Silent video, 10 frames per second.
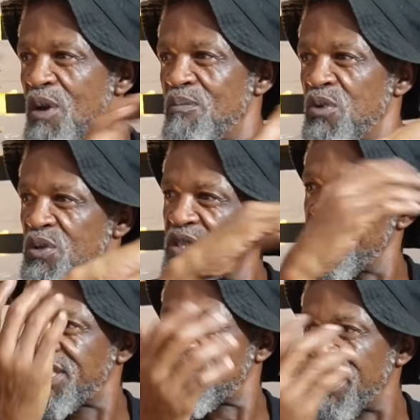
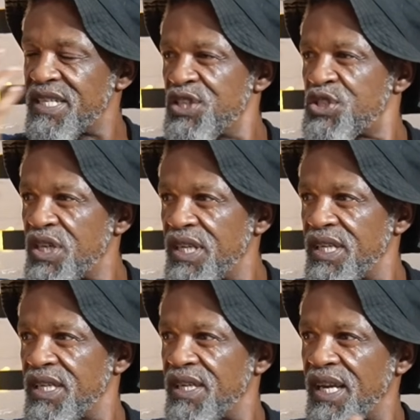music tradition
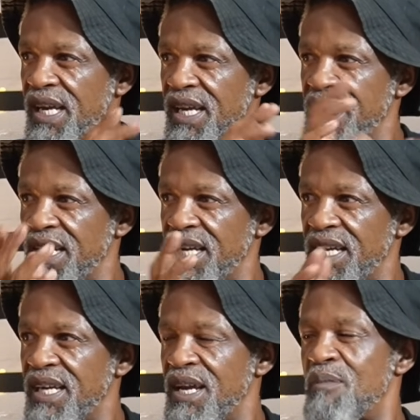
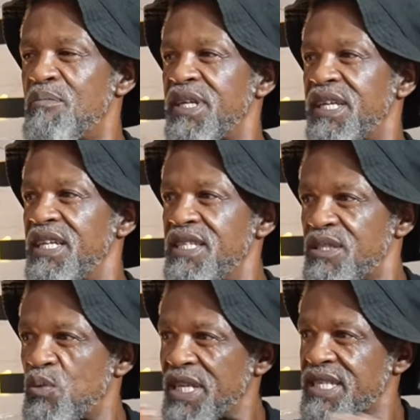
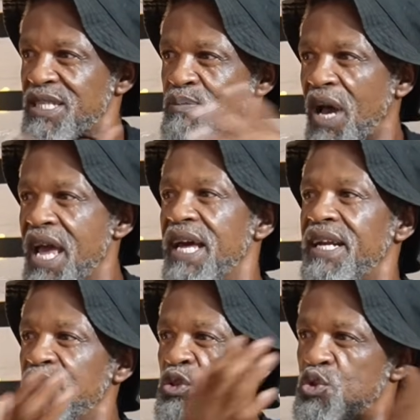begins, was
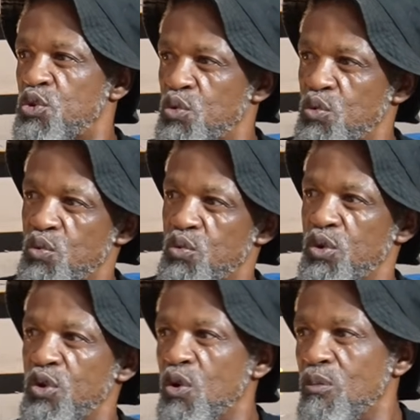aspiring to,
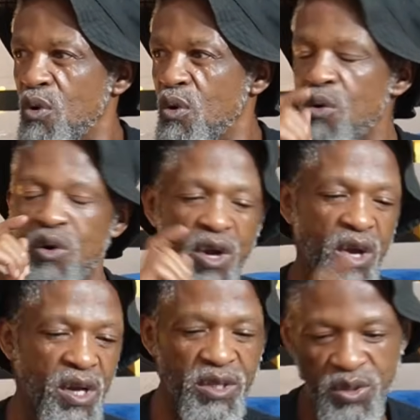you know, bo
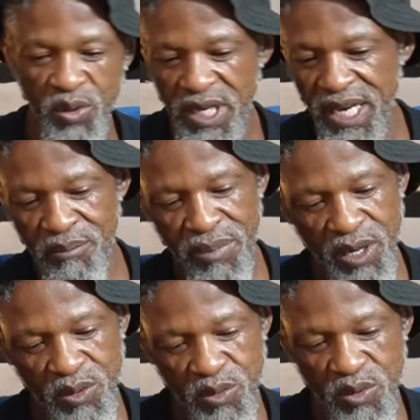Julian
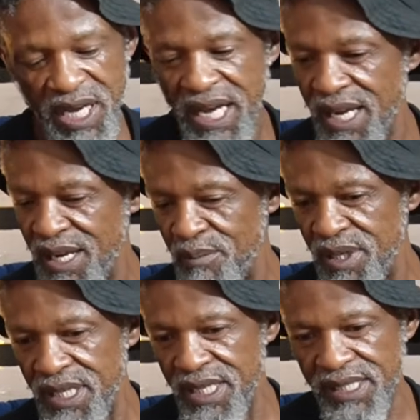Bahula,
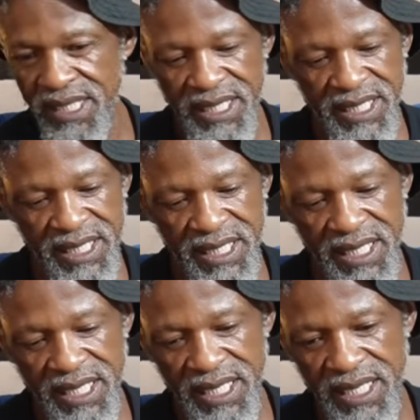A.B. Qindi,
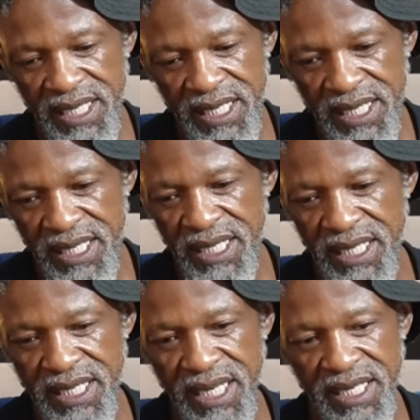
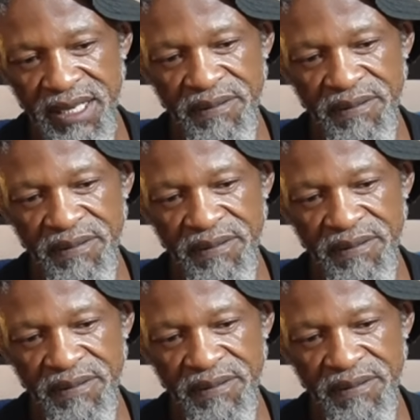Ntate